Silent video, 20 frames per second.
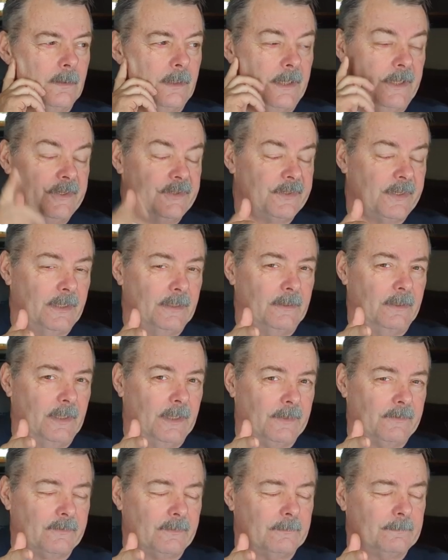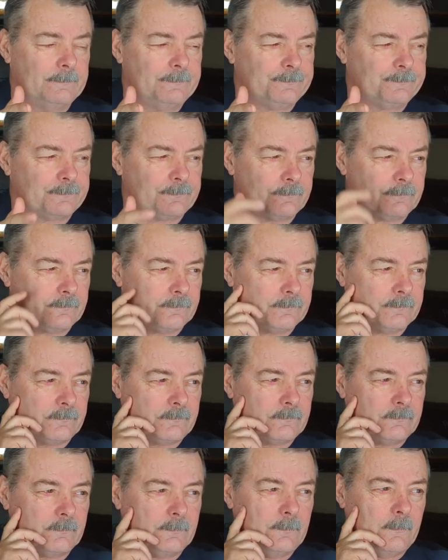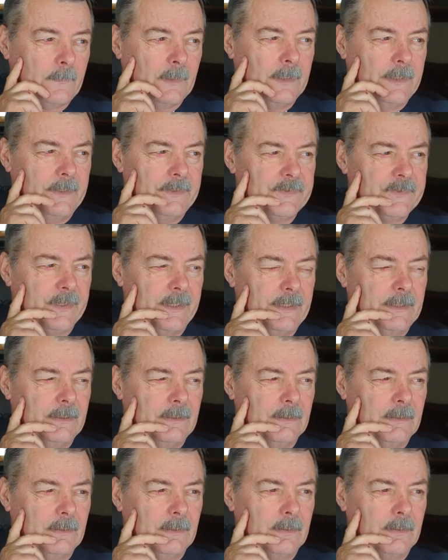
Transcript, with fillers: He said this. He said,